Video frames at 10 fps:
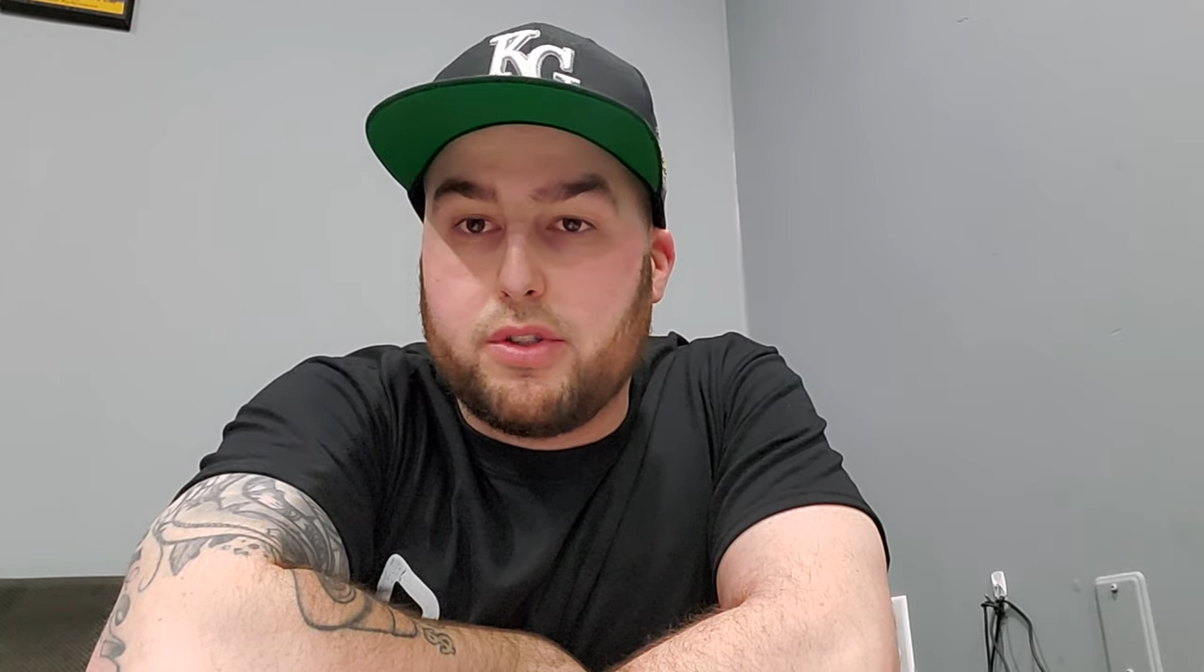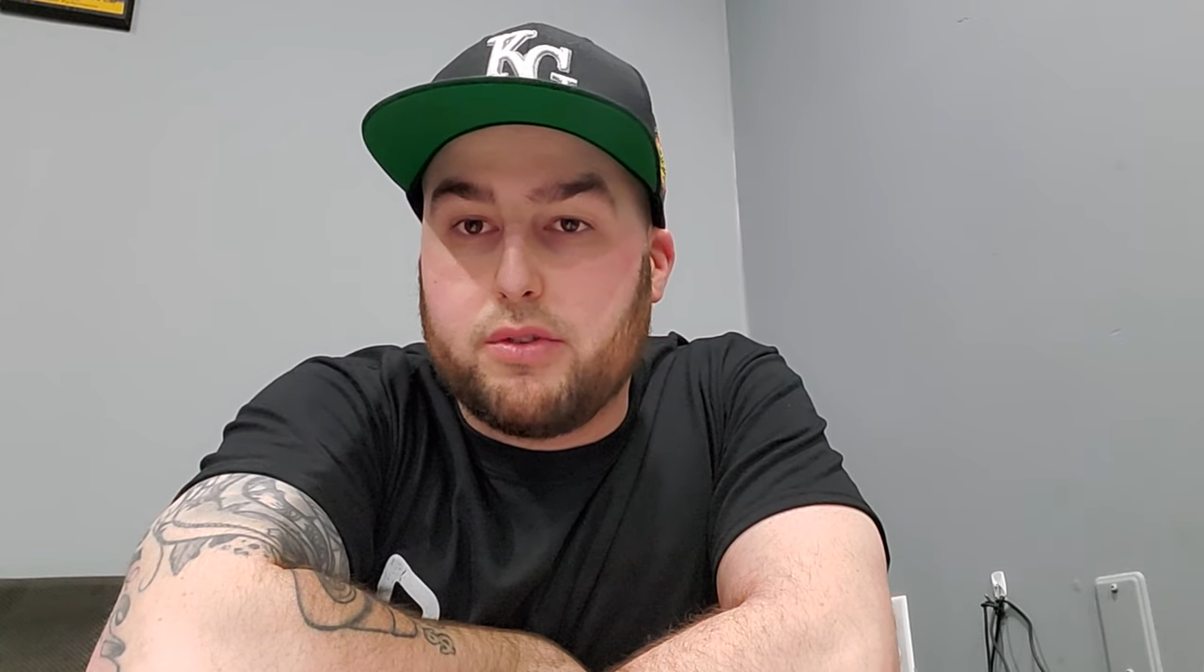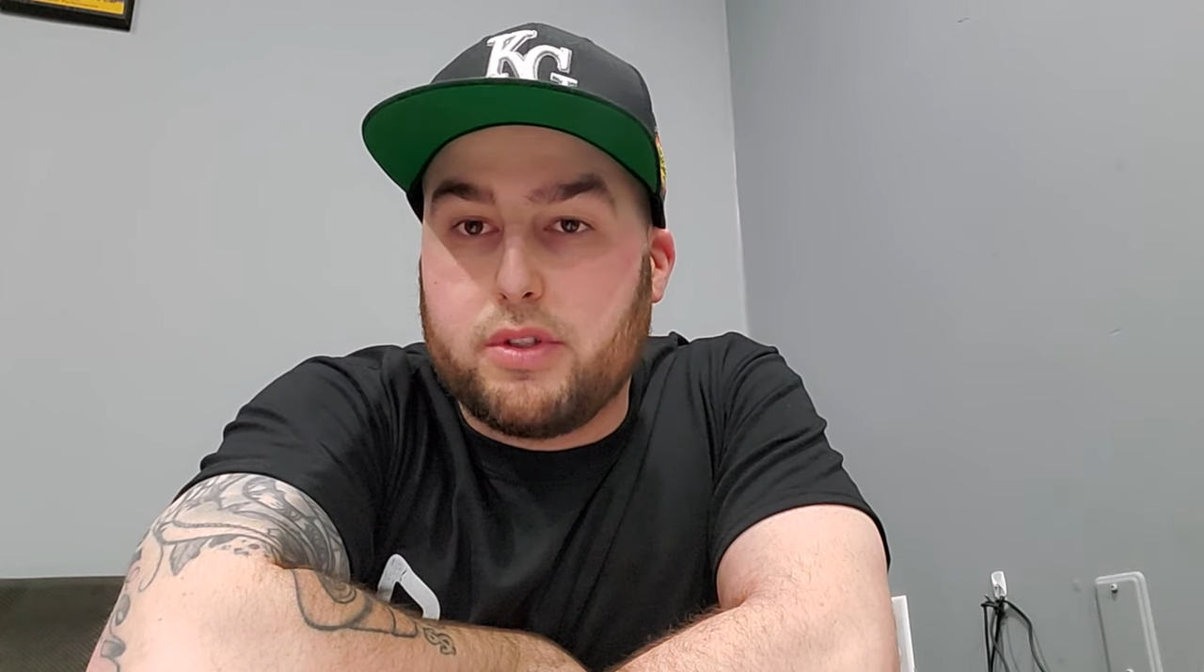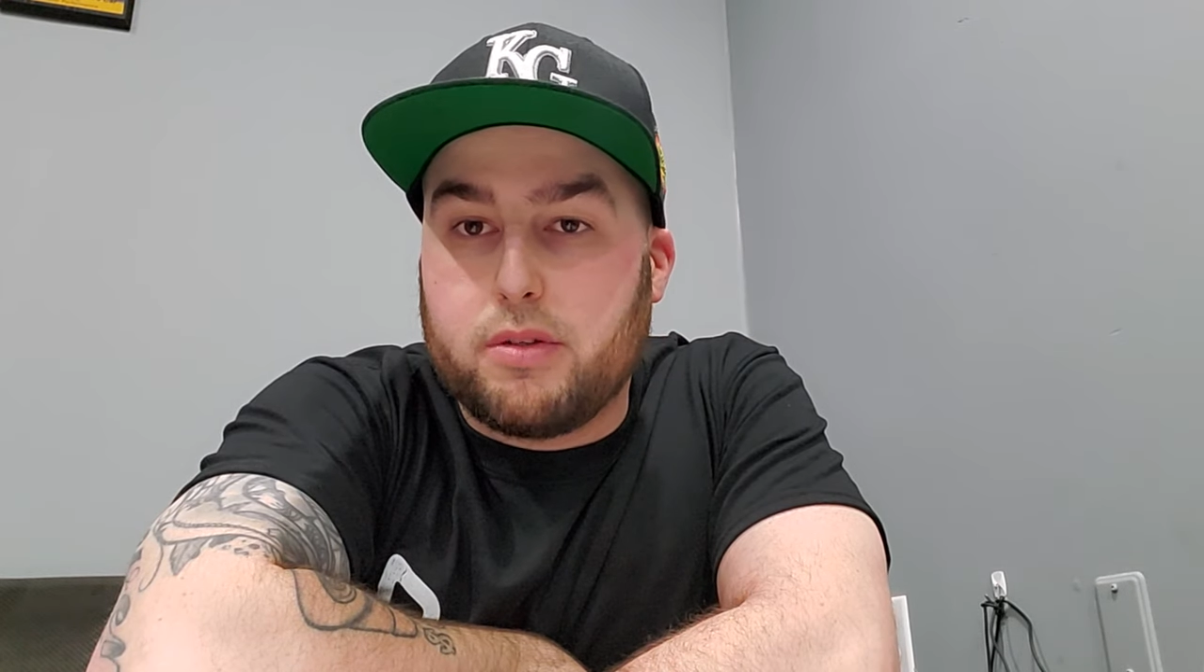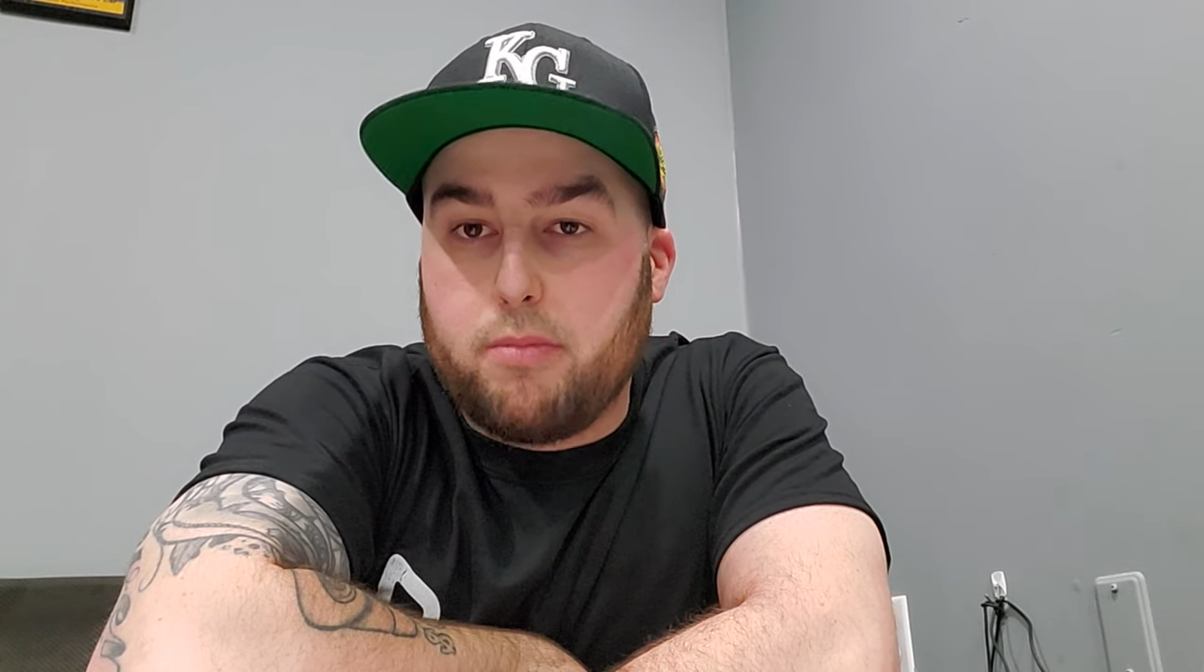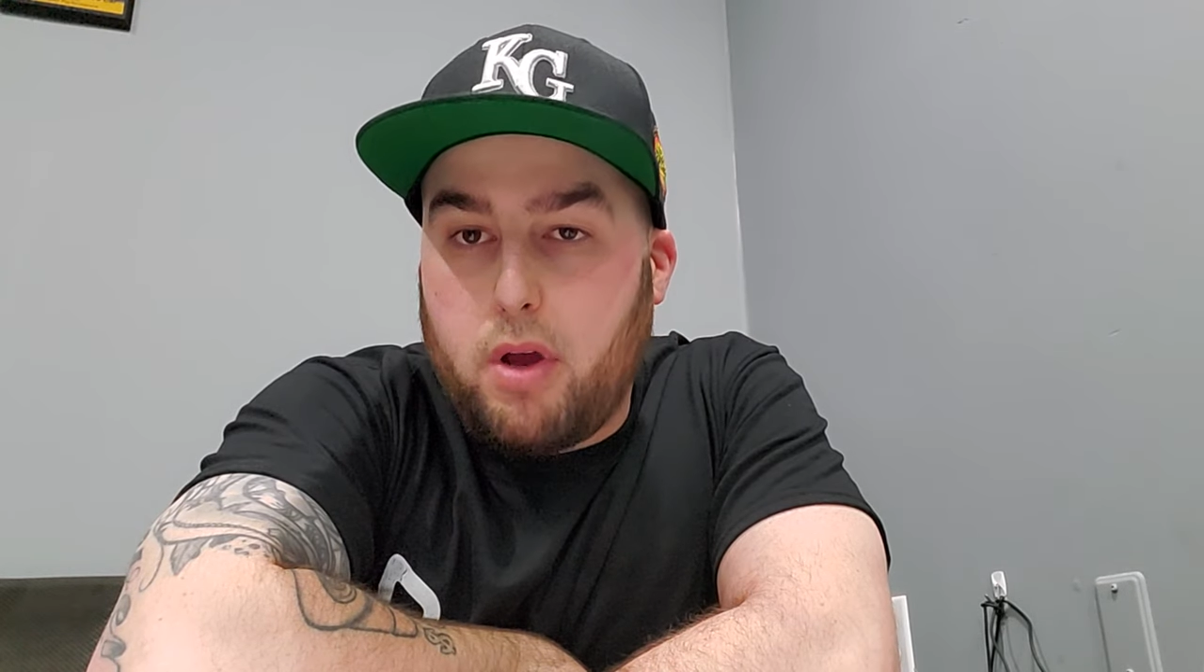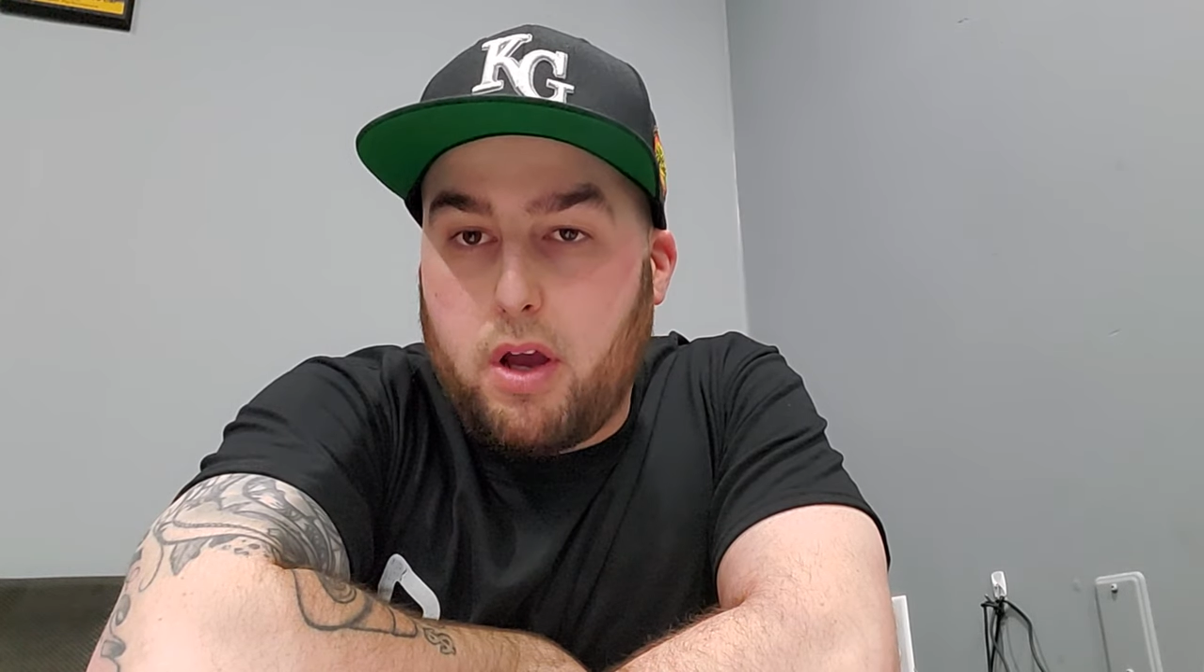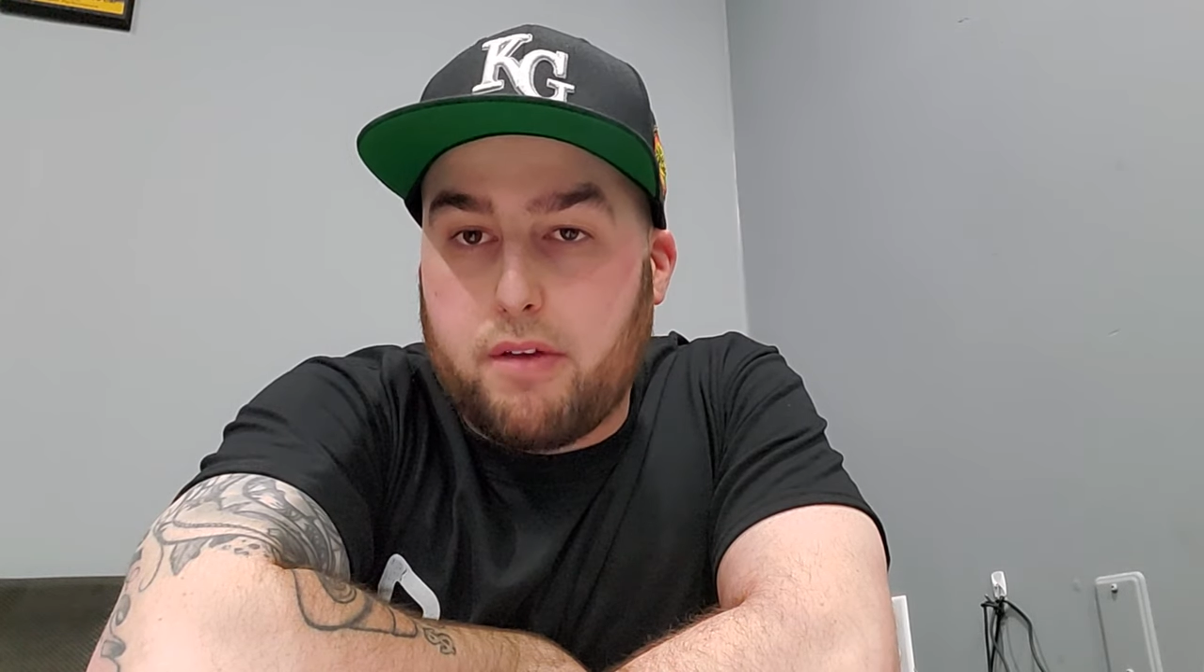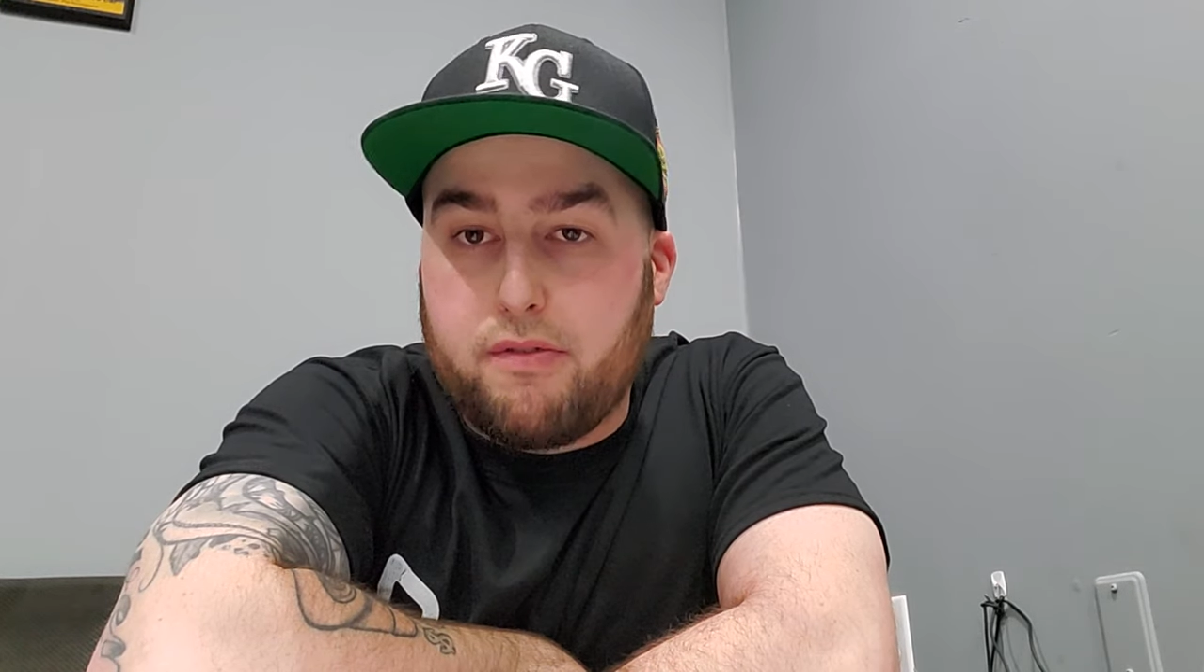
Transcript: using my